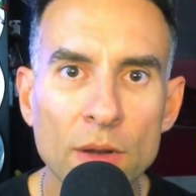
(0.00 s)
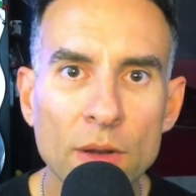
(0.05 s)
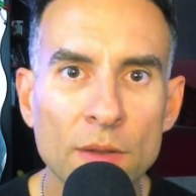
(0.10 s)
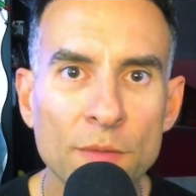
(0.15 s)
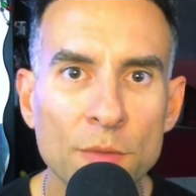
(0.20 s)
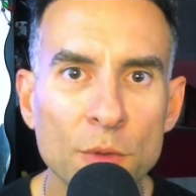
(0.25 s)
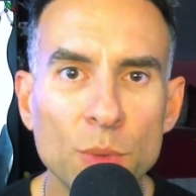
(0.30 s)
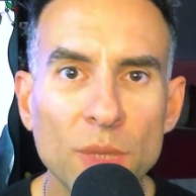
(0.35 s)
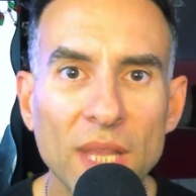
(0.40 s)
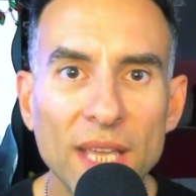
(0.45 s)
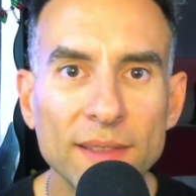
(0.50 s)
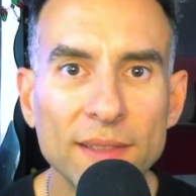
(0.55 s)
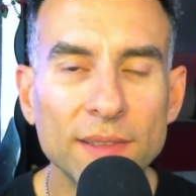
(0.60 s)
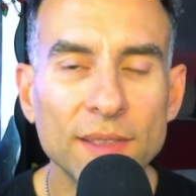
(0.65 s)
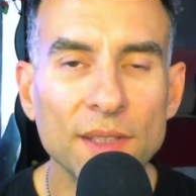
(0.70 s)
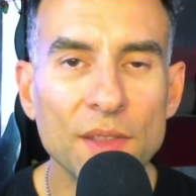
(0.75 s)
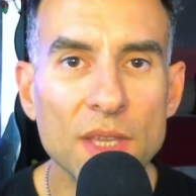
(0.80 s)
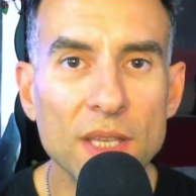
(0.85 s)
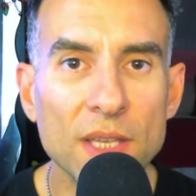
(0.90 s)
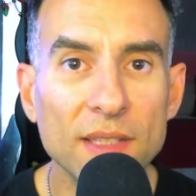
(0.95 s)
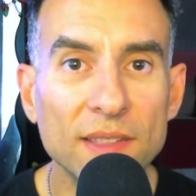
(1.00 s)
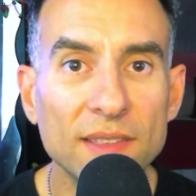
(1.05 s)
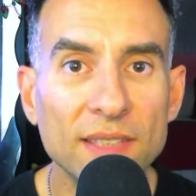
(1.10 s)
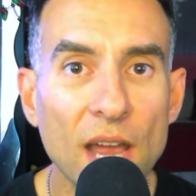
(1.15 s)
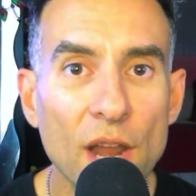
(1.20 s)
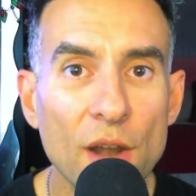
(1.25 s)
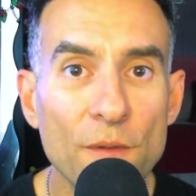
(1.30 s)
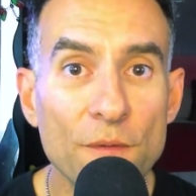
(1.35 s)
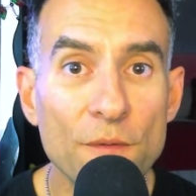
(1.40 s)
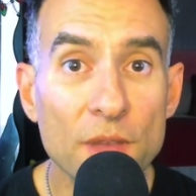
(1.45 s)
And if you would like to see the
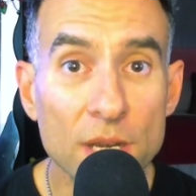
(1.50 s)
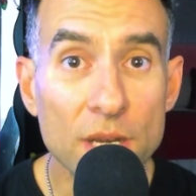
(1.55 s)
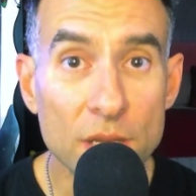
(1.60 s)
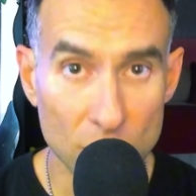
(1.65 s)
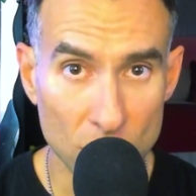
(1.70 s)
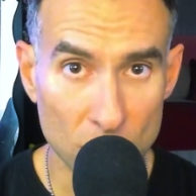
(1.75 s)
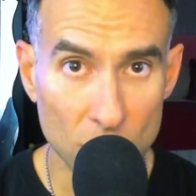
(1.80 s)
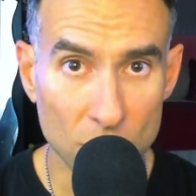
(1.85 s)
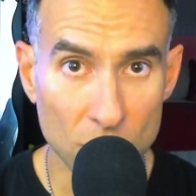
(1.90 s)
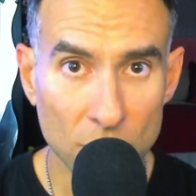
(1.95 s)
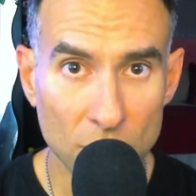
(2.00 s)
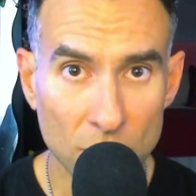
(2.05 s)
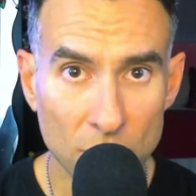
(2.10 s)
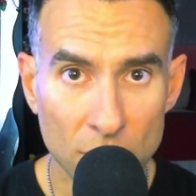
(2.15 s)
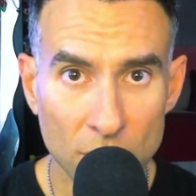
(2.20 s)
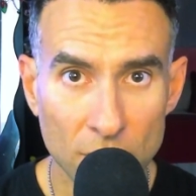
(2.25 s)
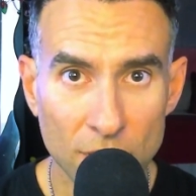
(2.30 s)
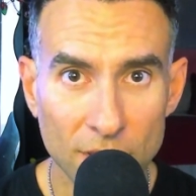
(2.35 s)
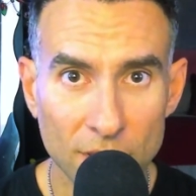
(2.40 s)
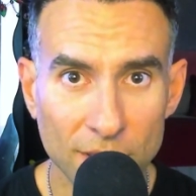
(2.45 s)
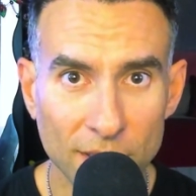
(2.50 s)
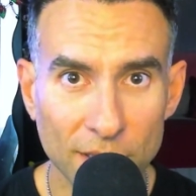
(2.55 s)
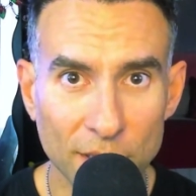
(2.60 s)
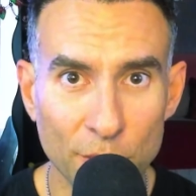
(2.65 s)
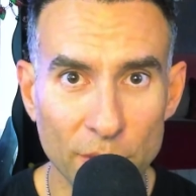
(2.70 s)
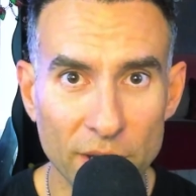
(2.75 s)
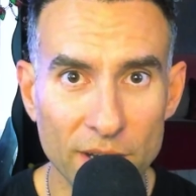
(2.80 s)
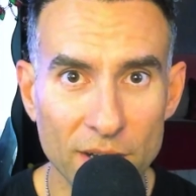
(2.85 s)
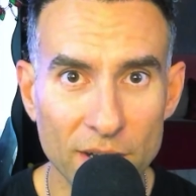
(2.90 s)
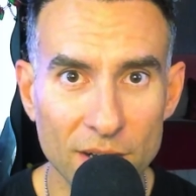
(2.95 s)
entire video, click
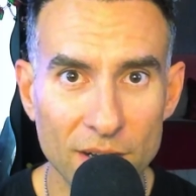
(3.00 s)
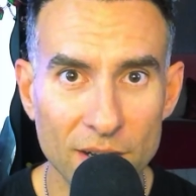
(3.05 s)
right here.